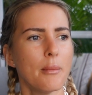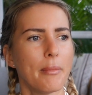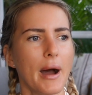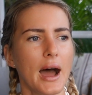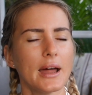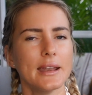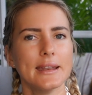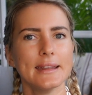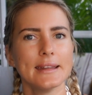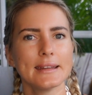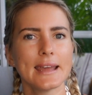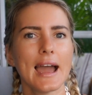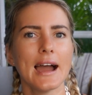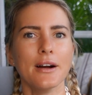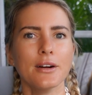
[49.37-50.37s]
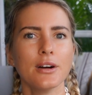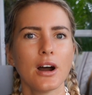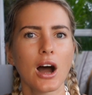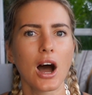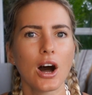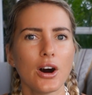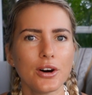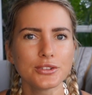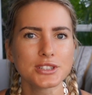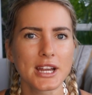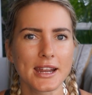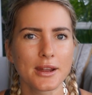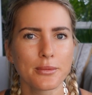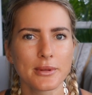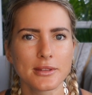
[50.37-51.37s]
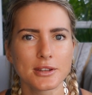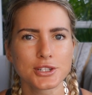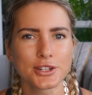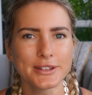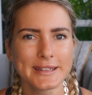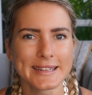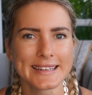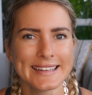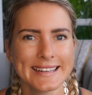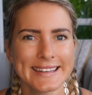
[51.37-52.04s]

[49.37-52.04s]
But yeah, I'll check in with you shortly.